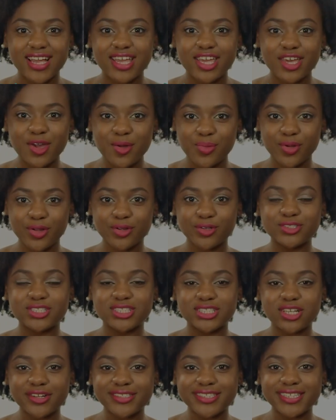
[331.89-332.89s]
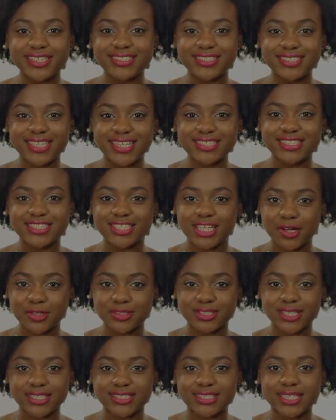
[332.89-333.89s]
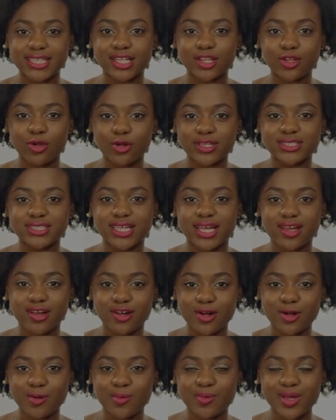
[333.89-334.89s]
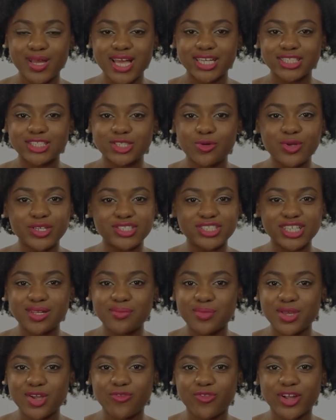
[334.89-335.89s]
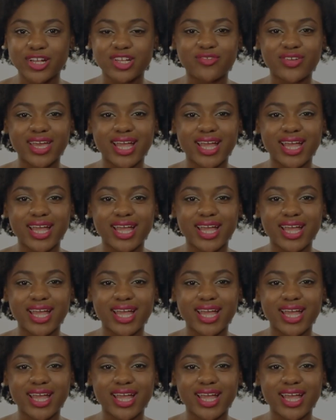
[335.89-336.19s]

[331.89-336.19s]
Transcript: Hebrews 13 6 tells us that the Lord is our help. So we shouldn't be afraid of